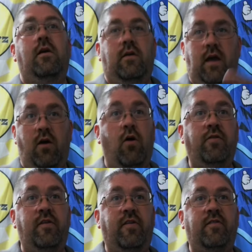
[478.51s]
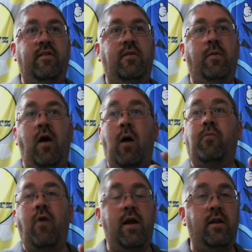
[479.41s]
Okay, all these things need to be
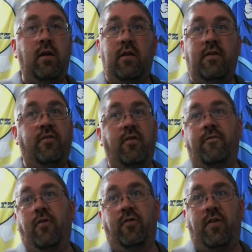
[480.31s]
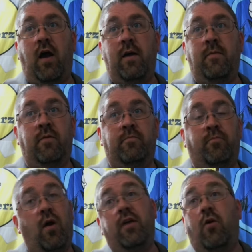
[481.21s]
upgraded. This is the first time, and
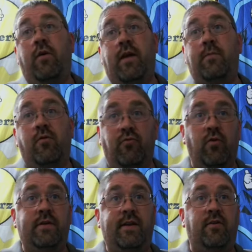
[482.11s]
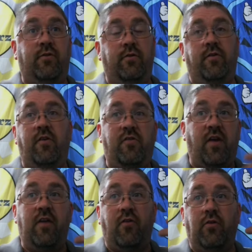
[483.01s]
the only time you really need to do this. This
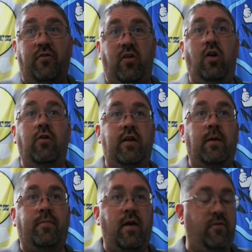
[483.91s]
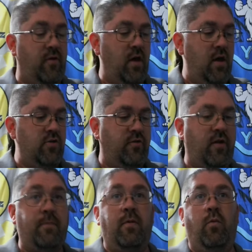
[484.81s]
gets all the security updates. Just
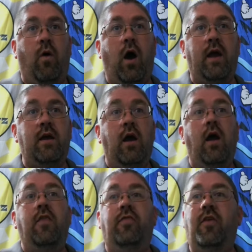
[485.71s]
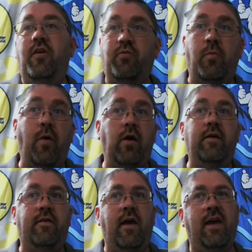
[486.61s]
type in Y. This will probably
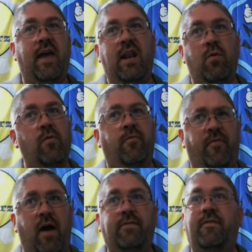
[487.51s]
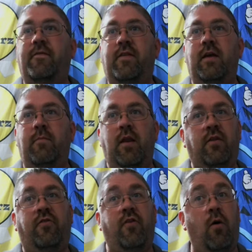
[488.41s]
take anywhere from 5 to 15 minutes.
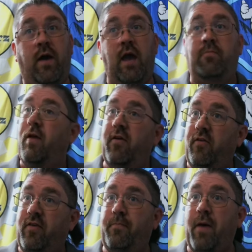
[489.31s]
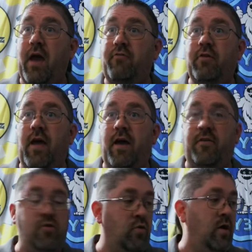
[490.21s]
So again, sit back, relax,
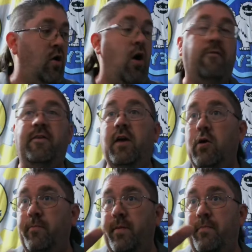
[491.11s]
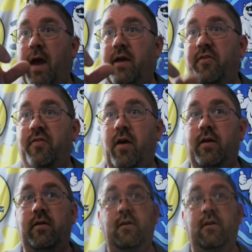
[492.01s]
enjoy a coffee. Be back in a second.